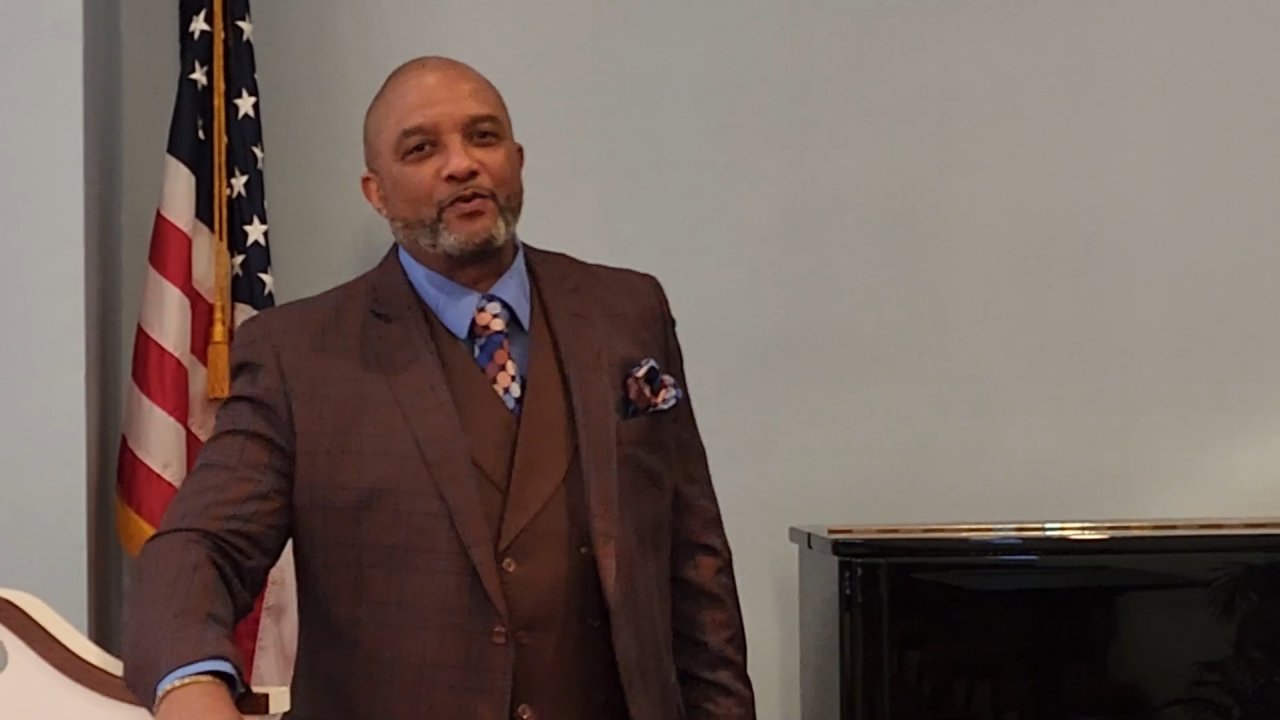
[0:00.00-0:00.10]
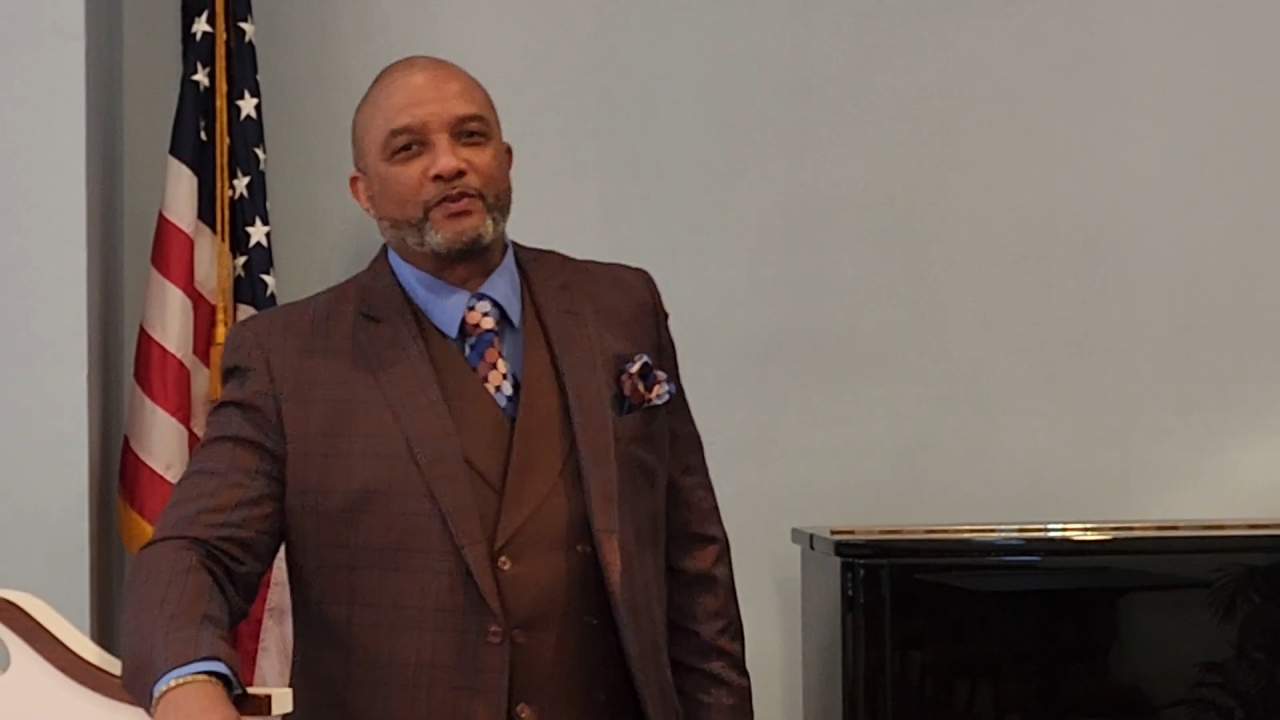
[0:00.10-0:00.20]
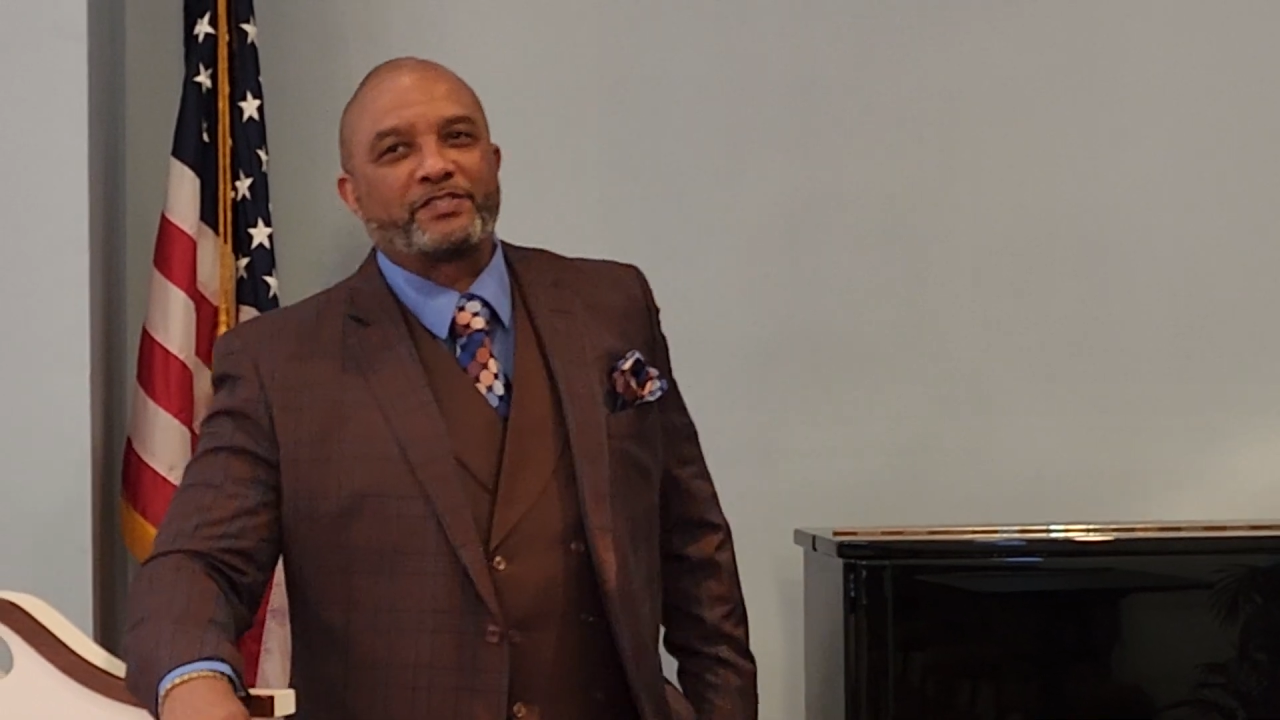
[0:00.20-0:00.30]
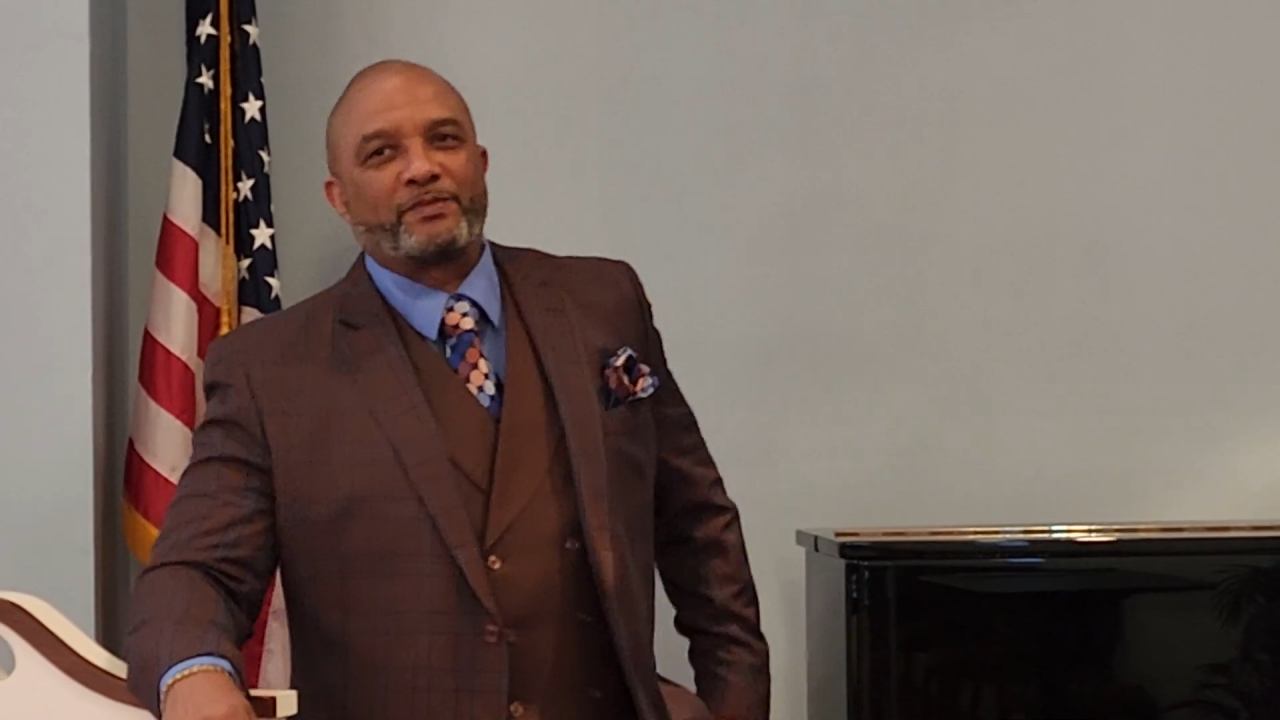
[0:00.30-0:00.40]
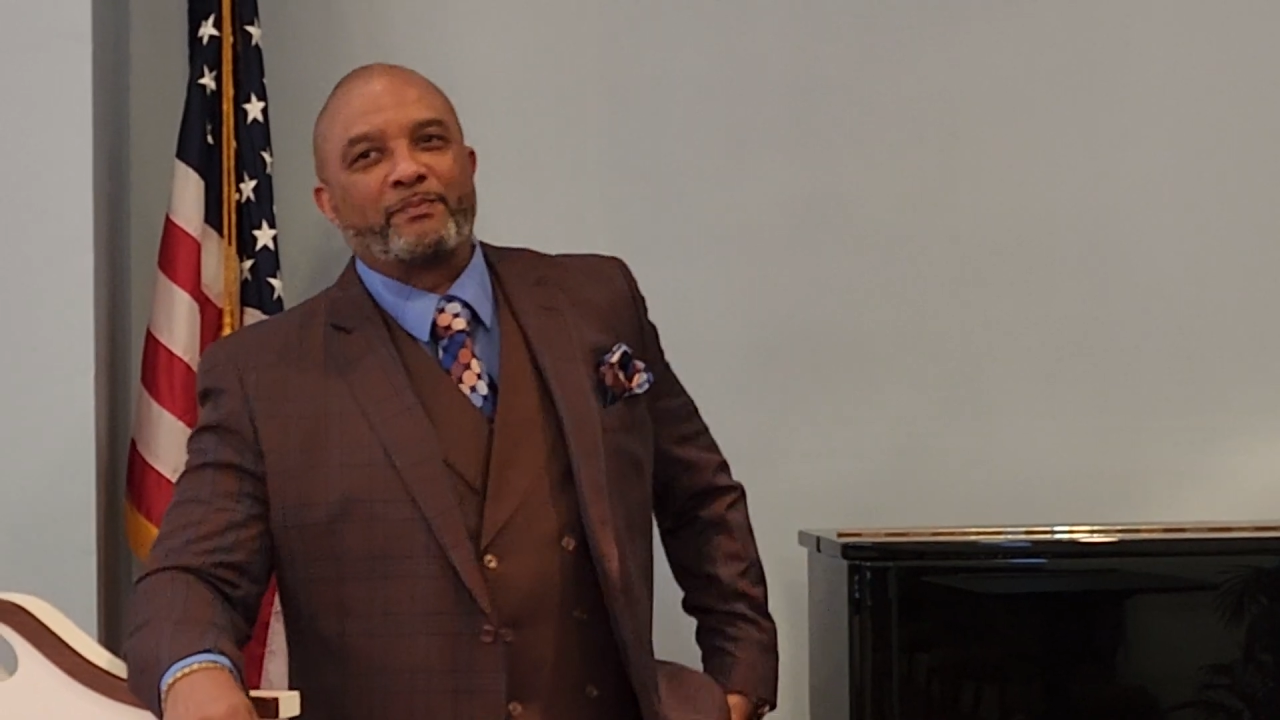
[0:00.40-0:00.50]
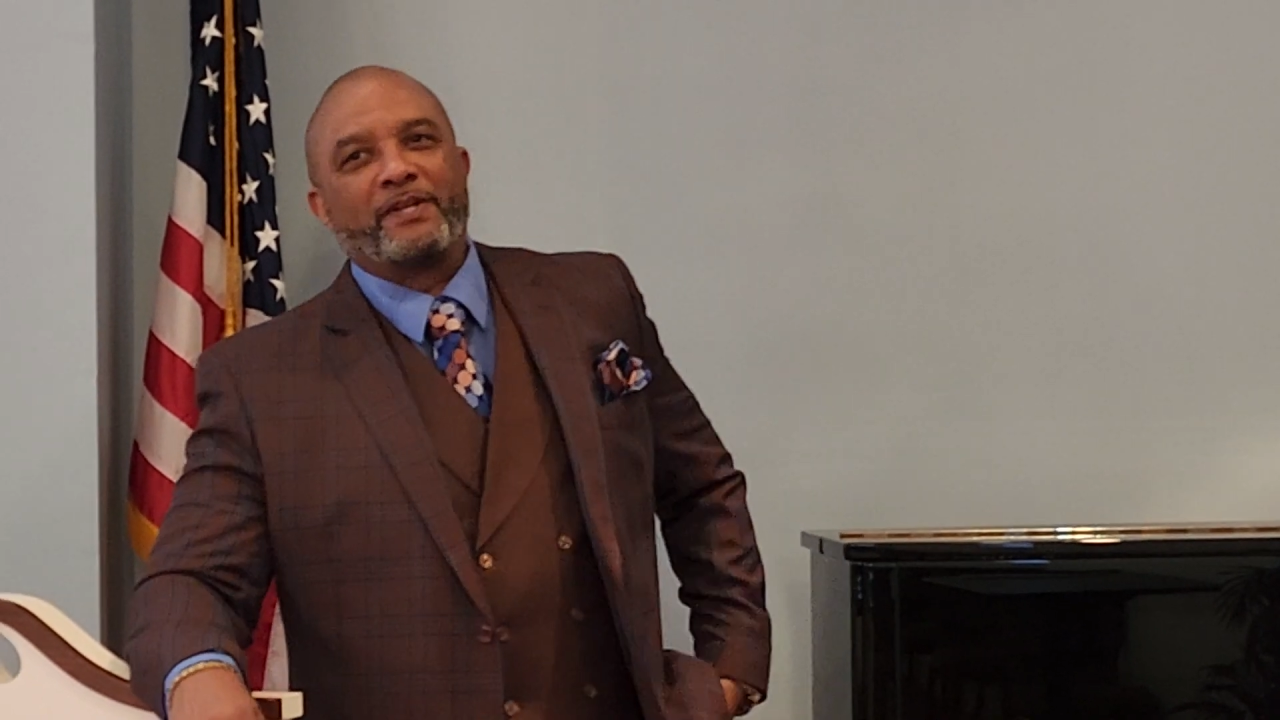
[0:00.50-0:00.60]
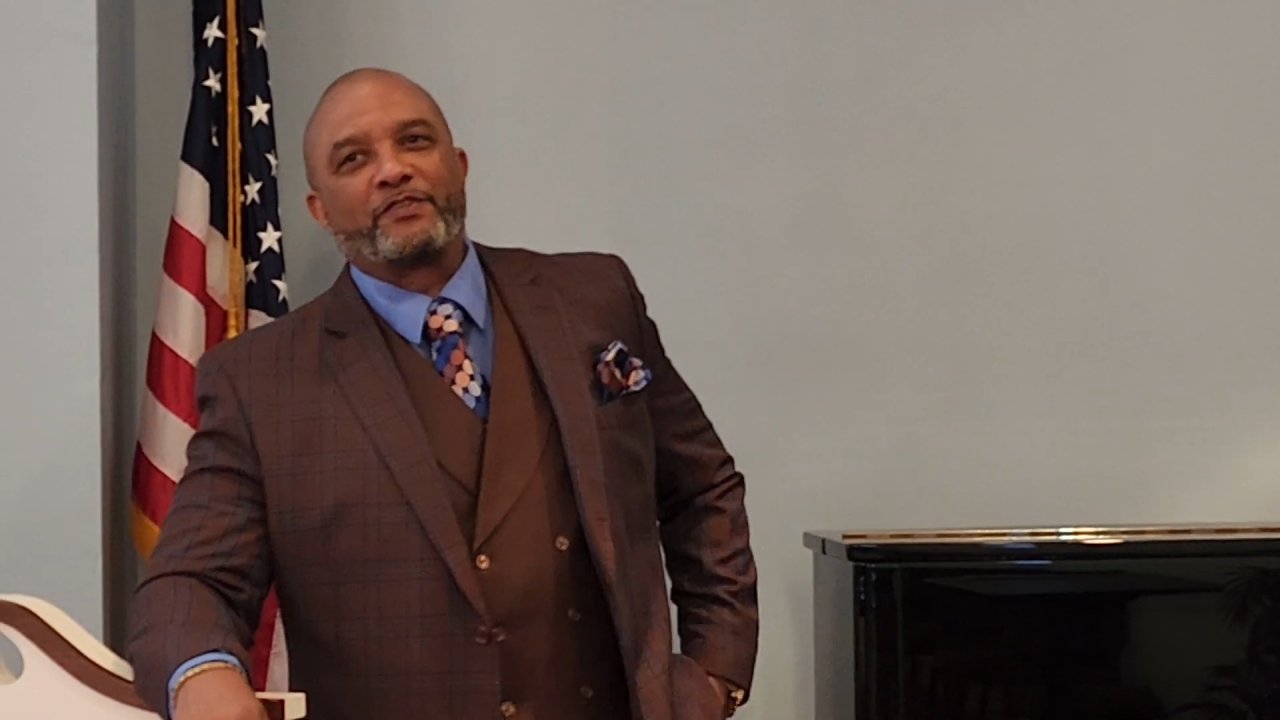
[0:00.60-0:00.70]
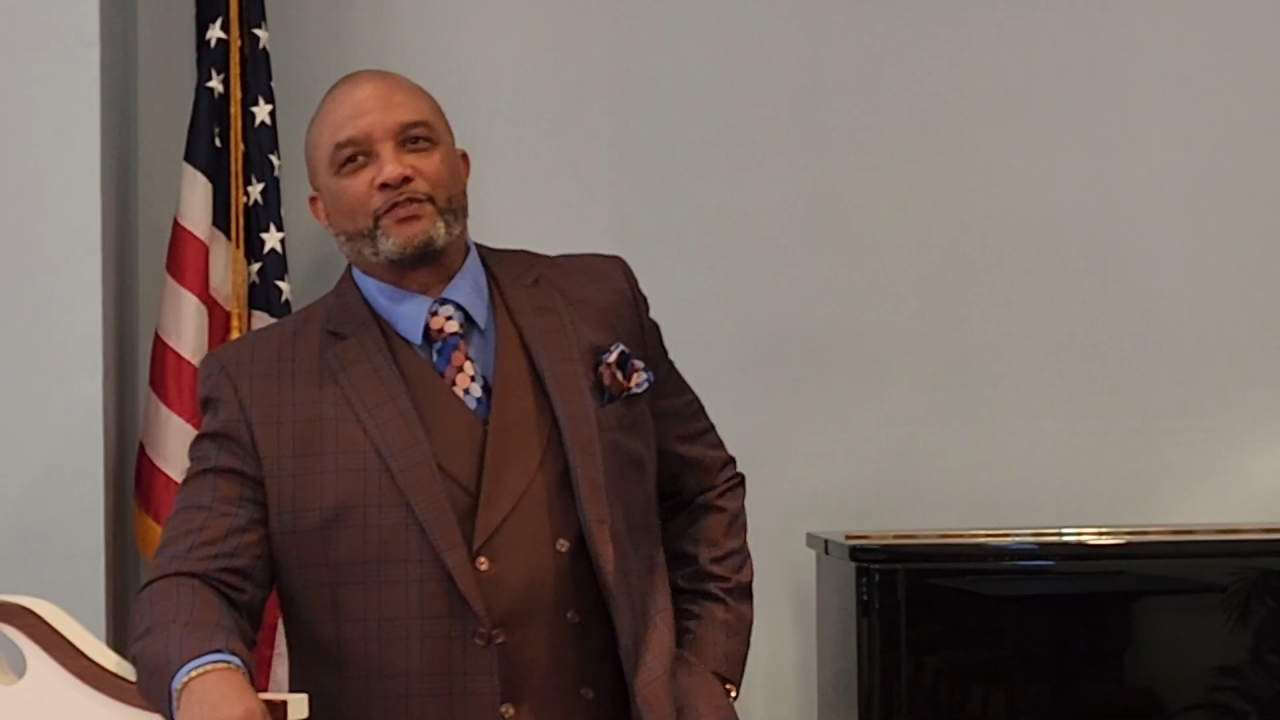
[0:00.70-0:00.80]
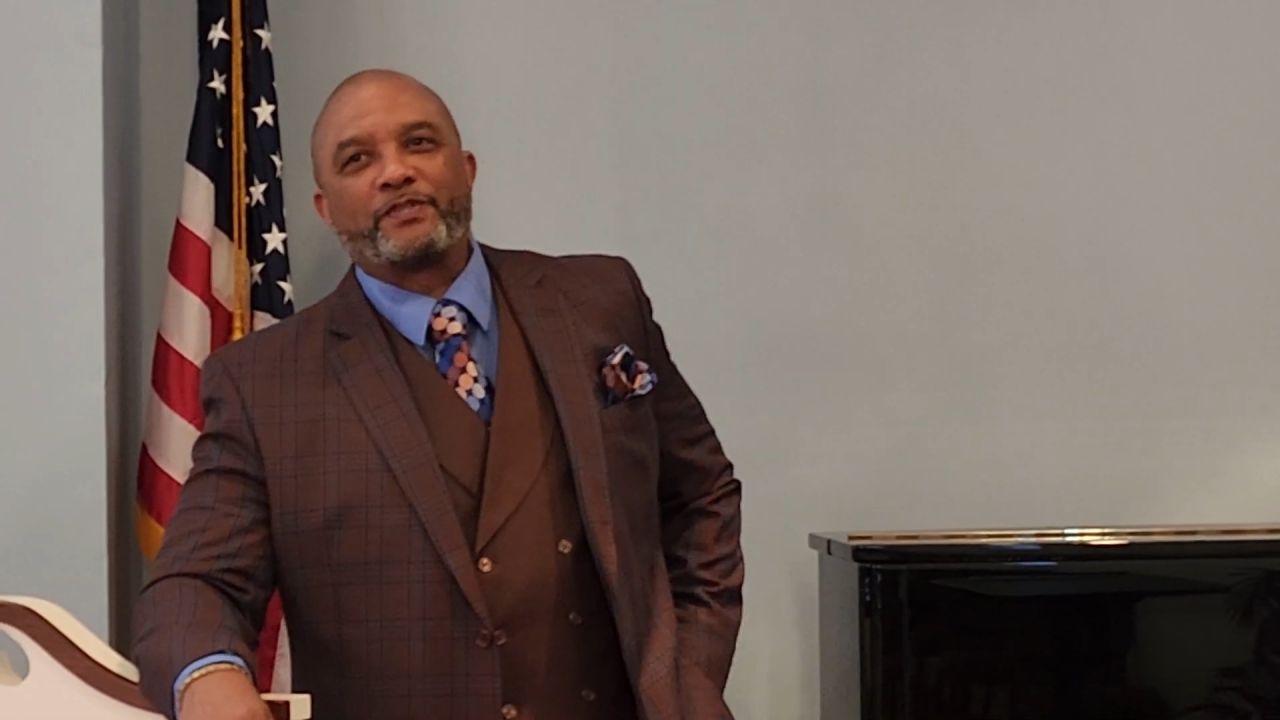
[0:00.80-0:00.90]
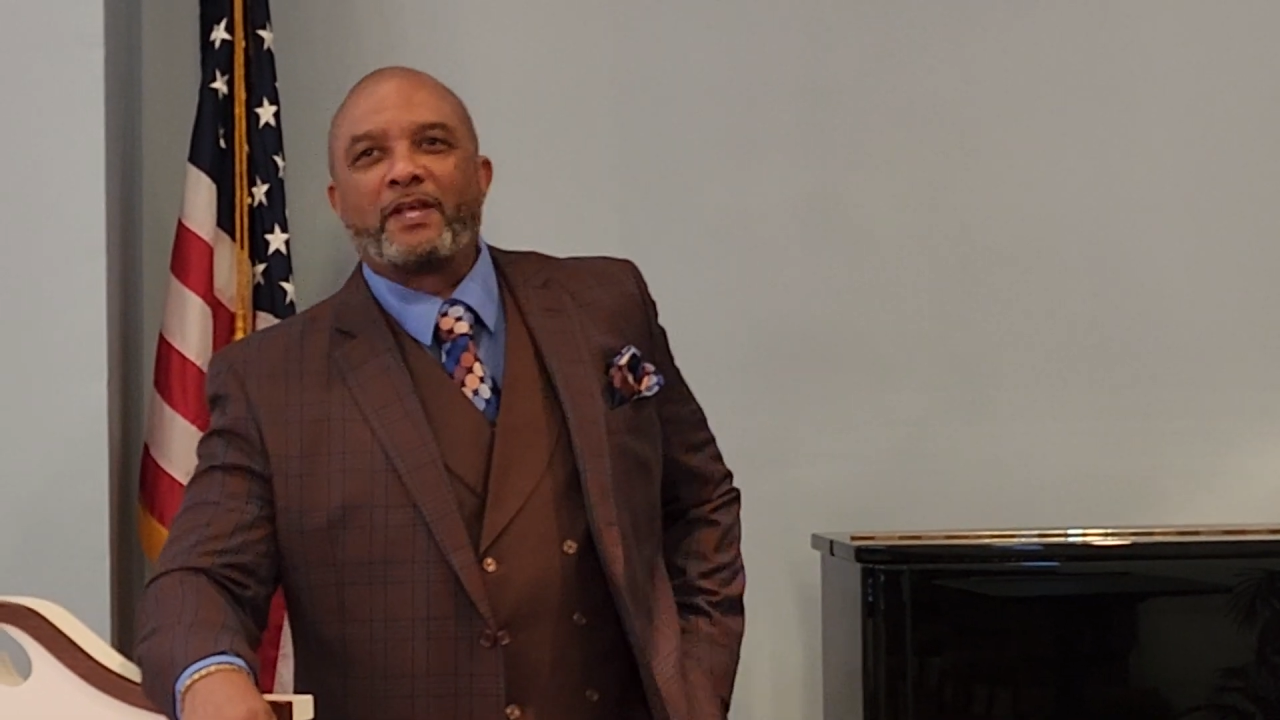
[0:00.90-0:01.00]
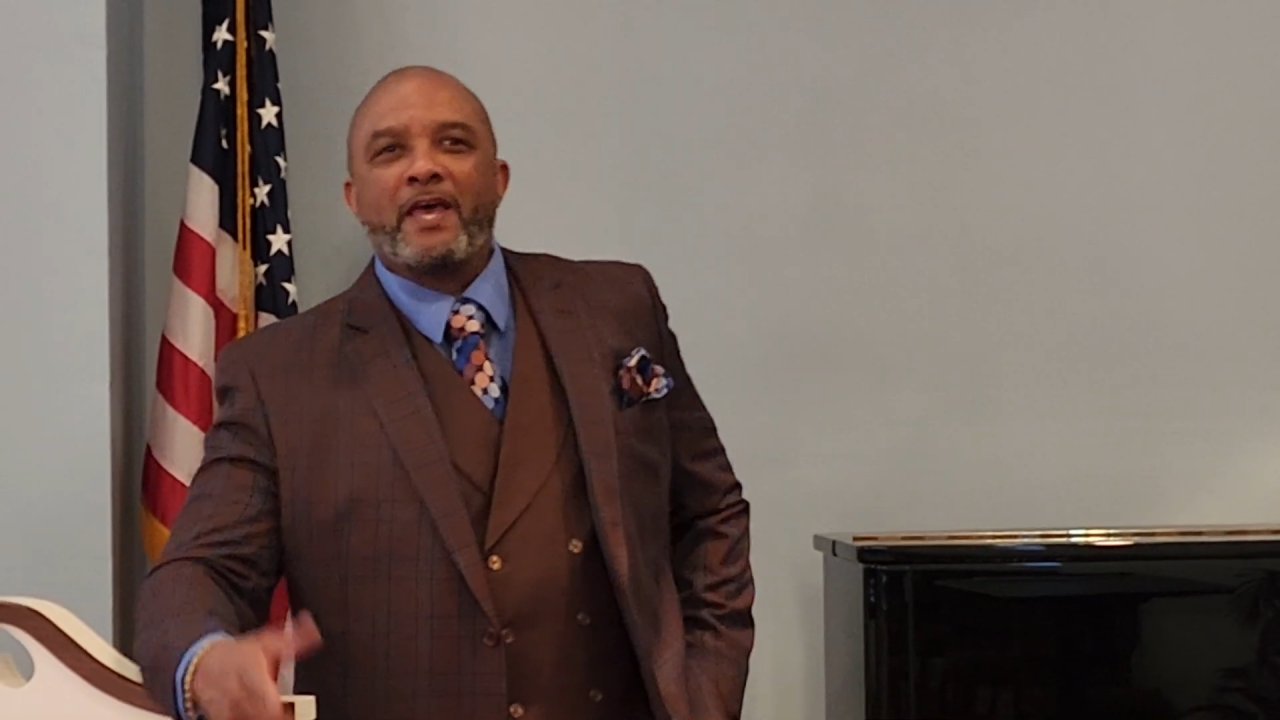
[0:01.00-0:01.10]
Christian Ministry.